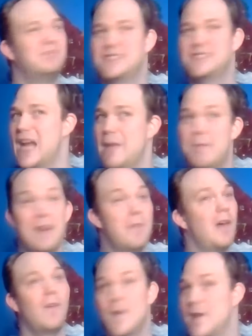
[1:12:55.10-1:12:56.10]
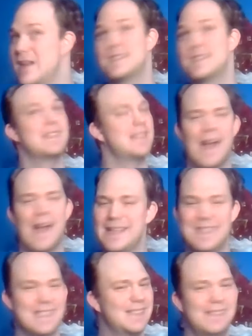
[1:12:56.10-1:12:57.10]
Champion Abilities is
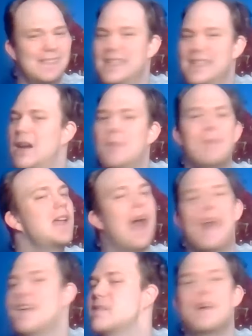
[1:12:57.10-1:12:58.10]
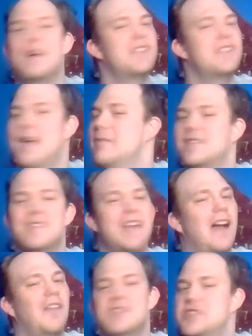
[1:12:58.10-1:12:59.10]
nice. But you got to experience Champion
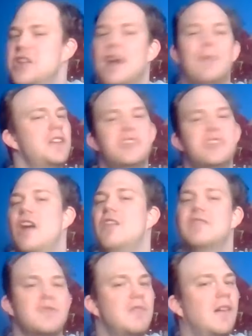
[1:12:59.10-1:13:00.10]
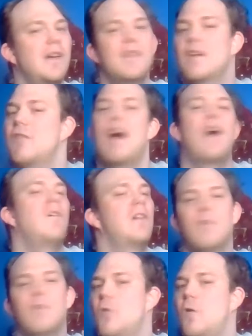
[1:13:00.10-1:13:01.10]
Challenge. Champion Challenge is really the
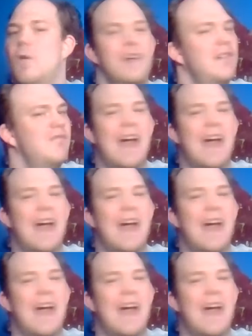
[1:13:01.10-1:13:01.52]
crown glory.